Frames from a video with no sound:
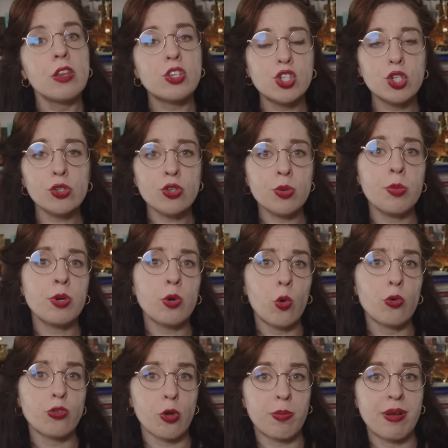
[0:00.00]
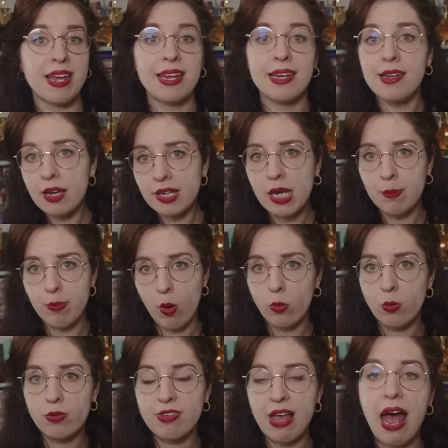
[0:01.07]
The children would also play Luggy
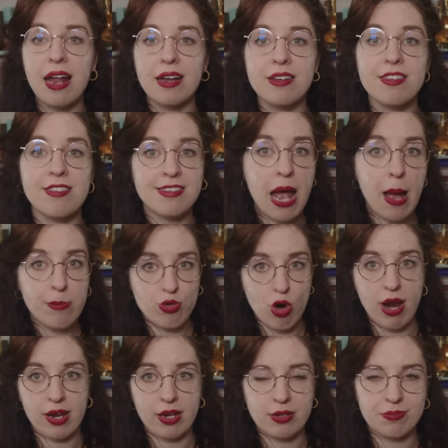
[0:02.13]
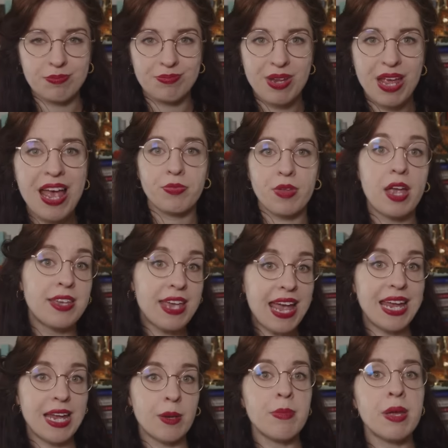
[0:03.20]
Bowls and Snapdragon, a
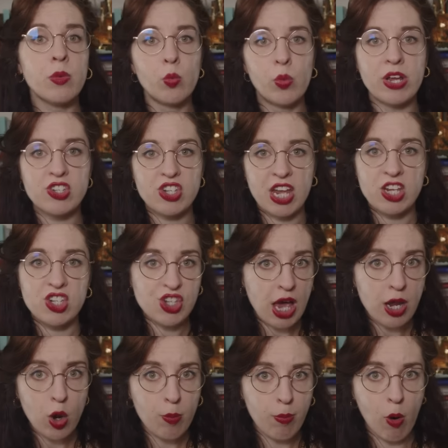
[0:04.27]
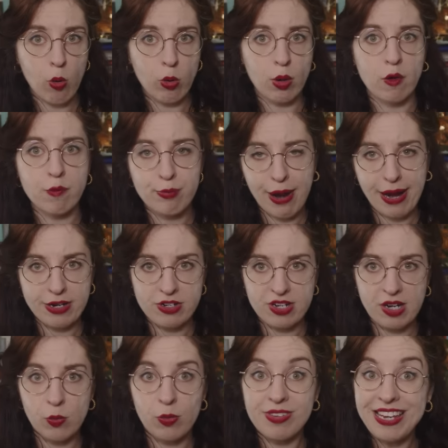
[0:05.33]
game in which a shallow bowl of
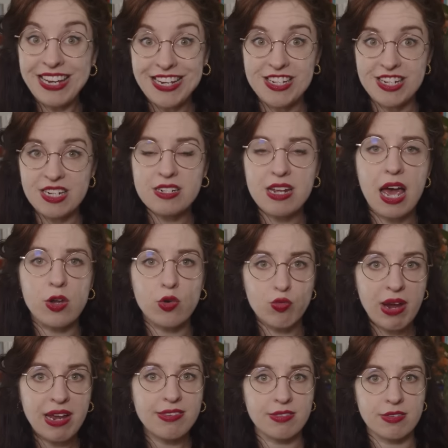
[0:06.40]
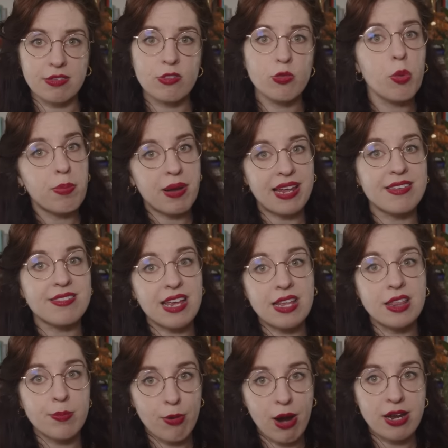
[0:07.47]
brandy was heated and raisins were placed
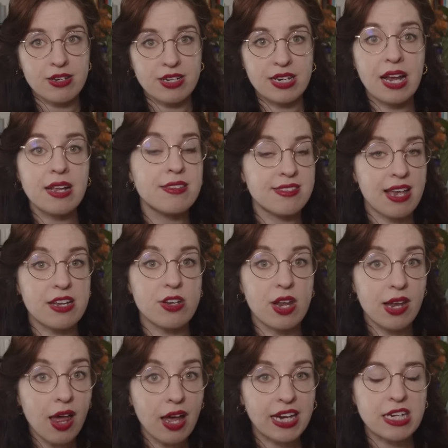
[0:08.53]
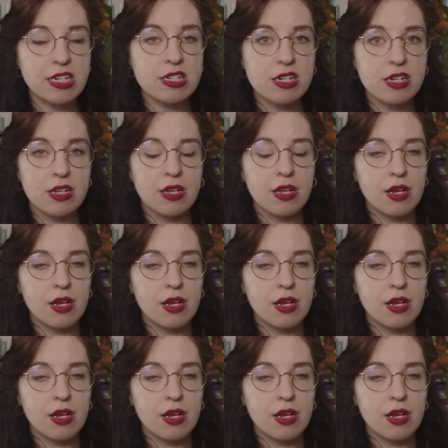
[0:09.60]
in the brandy and set alight.